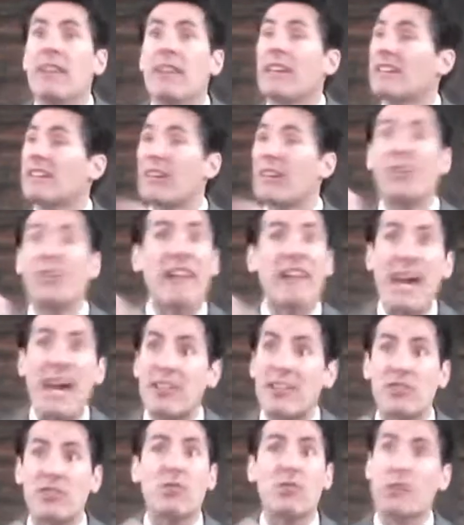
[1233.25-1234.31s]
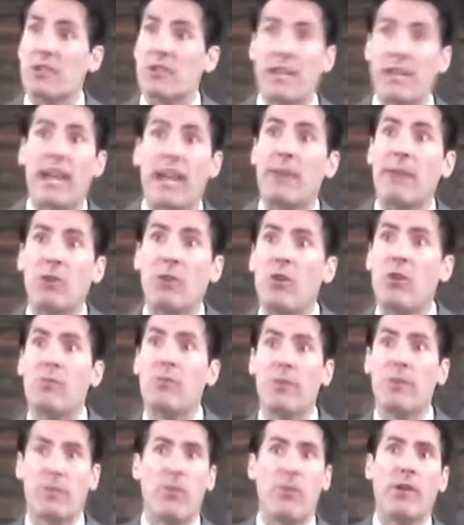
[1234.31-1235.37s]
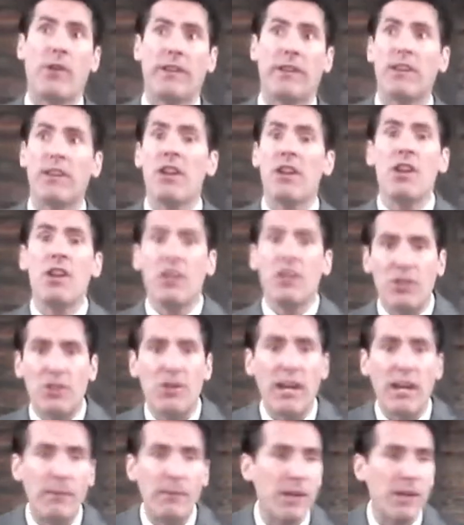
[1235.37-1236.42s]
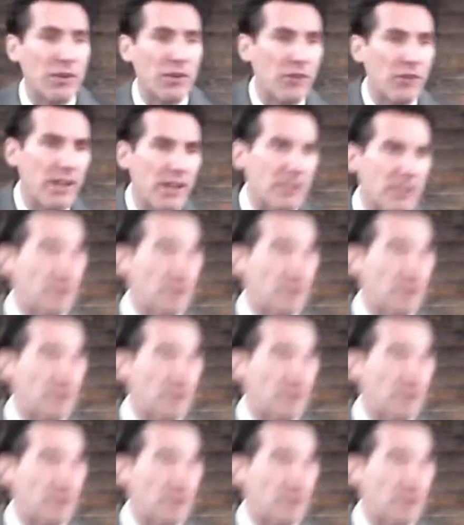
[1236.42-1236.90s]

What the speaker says: they tell a lot of stories to hammer home their point. You got to be a great